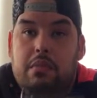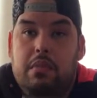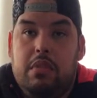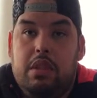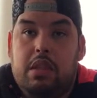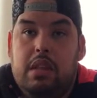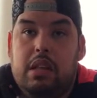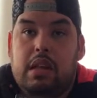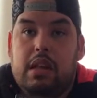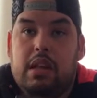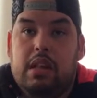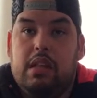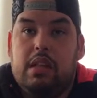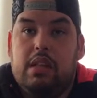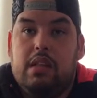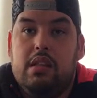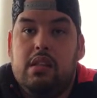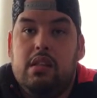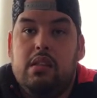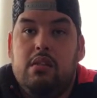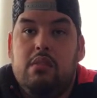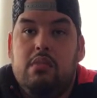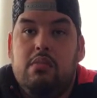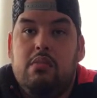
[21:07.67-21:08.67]
They get
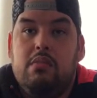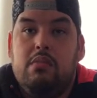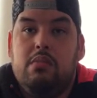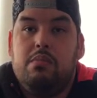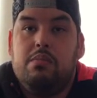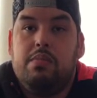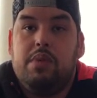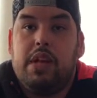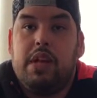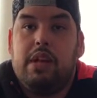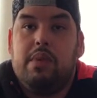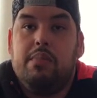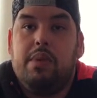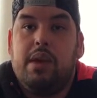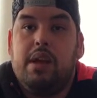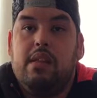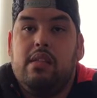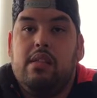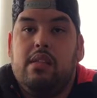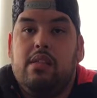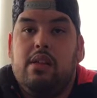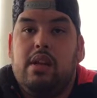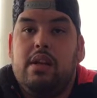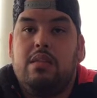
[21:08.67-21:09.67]
Black
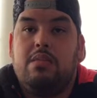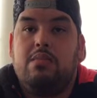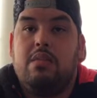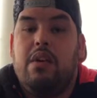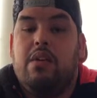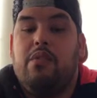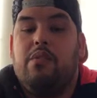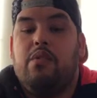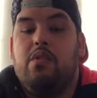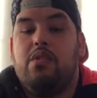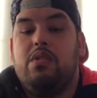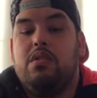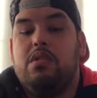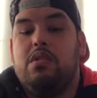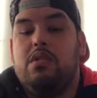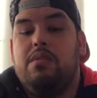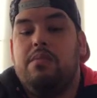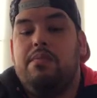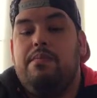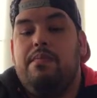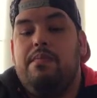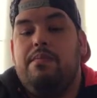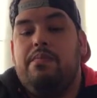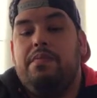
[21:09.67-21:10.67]
Panther as my first
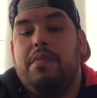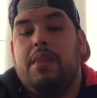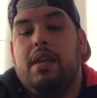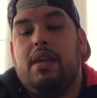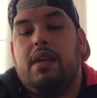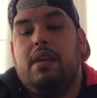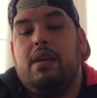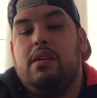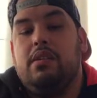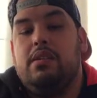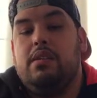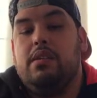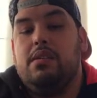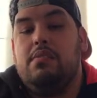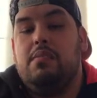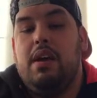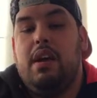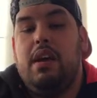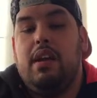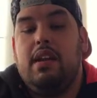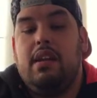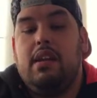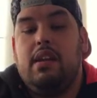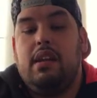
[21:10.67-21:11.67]

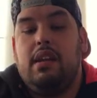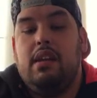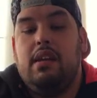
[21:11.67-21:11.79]
cinematic